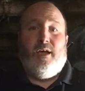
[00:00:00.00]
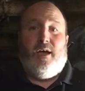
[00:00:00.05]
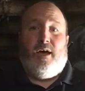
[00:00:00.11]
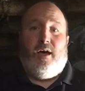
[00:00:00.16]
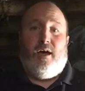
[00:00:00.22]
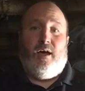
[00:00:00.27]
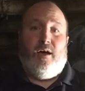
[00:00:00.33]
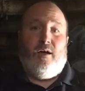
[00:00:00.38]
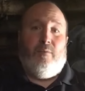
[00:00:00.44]

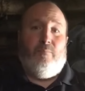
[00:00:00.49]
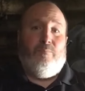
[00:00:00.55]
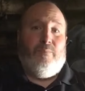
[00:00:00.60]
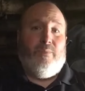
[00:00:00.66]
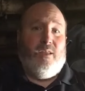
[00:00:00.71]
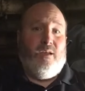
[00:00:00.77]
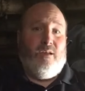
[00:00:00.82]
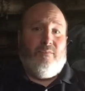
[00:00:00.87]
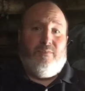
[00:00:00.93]

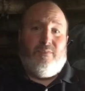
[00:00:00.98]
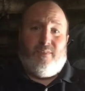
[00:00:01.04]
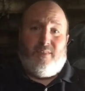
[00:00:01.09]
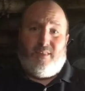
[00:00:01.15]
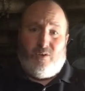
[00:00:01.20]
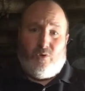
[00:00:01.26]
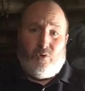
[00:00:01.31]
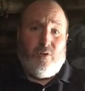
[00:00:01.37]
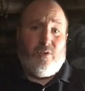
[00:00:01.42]

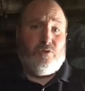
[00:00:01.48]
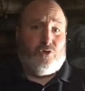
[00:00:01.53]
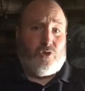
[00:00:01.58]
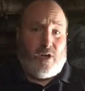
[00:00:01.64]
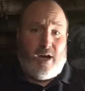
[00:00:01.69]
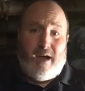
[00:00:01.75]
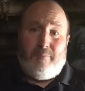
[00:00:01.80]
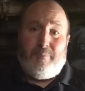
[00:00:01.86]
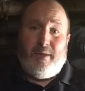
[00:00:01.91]
The oil
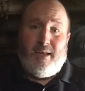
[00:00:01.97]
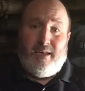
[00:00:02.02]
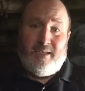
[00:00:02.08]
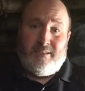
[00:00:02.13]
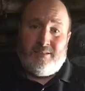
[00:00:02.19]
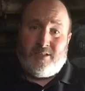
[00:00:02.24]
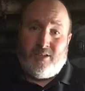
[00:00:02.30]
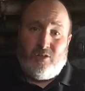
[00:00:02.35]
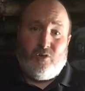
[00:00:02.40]
trap
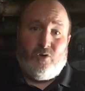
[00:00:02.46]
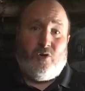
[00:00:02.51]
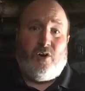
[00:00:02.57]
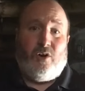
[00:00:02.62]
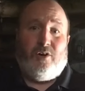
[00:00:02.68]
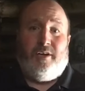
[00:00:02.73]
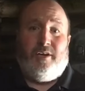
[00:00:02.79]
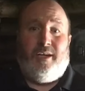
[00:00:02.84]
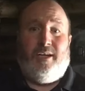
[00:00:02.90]
is a little
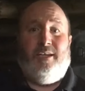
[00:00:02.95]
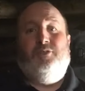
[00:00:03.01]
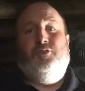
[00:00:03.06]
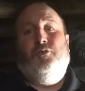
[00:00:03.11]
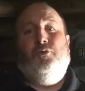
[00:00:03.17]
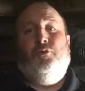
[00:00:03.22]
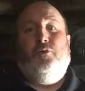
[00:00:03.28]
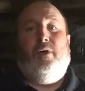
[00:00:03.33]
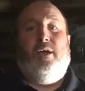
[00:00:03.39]
hard to get
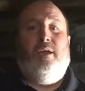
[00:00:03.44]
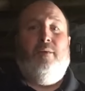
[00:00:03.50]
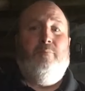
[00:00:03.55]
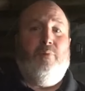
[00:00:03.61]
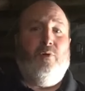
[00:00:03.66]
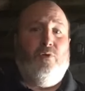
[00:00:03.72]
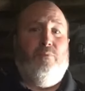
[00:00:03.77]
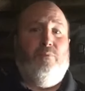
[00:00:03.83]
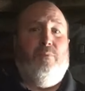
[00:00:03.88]
to in
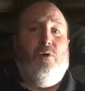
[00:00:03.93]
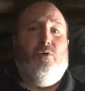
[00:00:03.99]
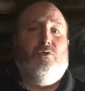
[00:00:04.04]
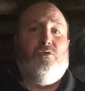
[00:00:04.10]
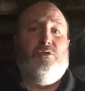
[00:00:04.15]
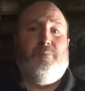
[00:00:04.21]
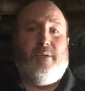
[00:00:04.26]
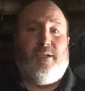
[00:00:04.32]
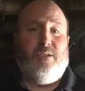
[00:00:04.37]
both
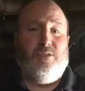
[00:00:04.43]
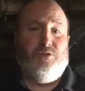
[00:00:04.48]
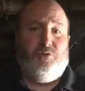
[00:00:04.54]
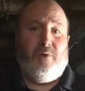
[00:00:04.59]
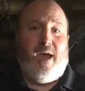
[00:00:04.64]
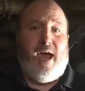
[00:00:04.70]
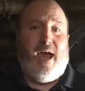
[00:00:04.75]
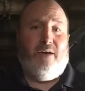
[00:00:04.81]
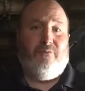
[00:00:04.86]
motors because you
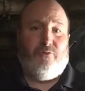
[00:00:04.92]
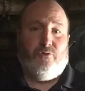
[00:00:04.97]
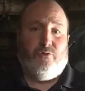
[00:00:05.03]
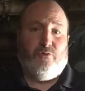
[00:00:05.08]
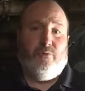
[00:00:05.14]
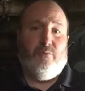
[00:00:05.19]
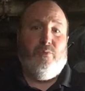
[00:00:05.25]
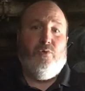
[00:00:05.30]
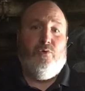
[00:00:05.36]
have to
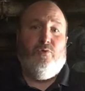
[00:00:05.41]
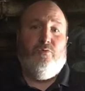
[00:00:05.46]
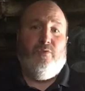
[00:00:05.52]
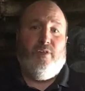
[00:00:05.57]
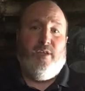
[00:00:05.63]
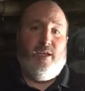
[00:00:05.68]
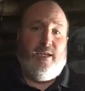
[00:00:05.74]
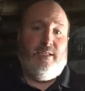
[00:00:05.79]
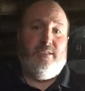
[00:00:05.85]
remove
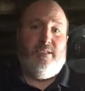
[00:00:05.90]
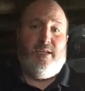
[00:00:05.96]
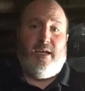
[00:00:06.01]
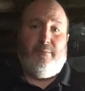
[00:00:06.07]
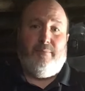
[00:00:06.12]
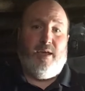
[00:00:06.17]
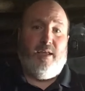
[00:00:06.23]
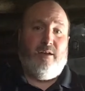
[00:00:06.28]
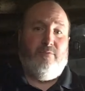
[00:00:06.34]
the
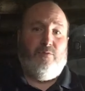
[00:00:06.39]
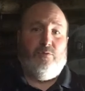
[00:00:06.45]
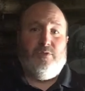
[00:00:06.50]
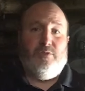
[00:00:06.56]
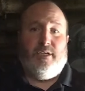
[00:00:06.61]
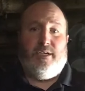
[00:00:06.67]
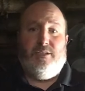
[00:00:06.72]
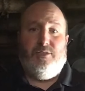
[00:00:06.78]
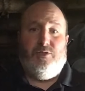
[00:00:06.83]
intake manifold
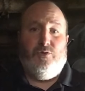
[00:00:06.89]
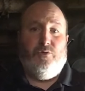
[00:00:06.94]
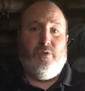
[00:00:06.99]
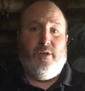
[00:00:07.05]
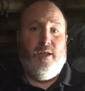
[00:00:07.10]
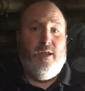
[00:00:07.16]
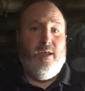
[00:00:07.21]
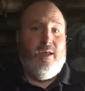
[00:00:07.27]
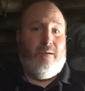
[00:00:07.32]
to get to
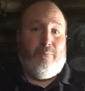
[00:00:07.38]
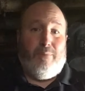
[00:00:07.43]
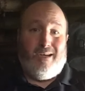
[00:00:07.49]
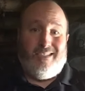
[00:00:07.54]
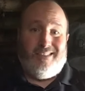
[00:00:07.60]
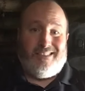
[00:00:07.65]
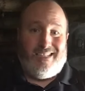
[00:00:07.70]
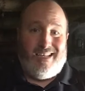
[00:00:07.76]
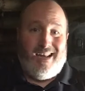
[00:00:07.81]
it, but
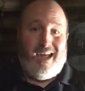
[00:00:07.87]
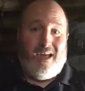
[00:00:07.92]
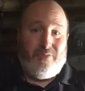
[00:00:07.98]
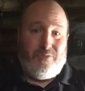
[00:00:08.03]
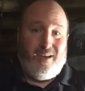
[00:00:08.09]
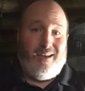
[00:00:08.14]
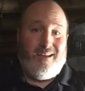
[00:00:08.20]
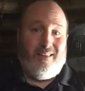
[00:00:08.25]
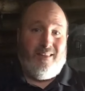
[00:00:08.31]
it's
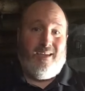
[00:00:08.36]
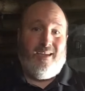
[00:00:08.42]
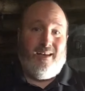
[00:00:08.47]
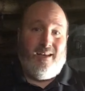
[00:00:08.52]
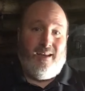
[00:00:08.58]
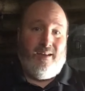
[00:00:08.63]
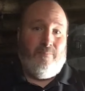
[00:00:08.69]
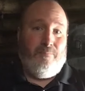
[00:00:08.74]
nothing that